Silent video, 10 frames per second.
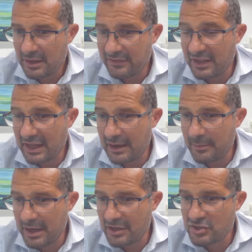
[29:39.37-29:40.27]
if the
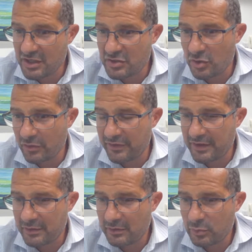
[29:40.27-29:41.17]
AMH is
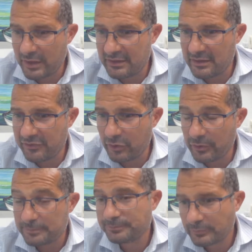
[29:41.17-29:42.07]
over
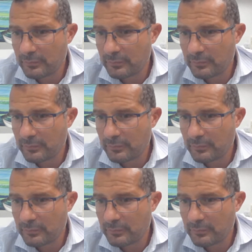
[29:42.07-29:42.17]
24?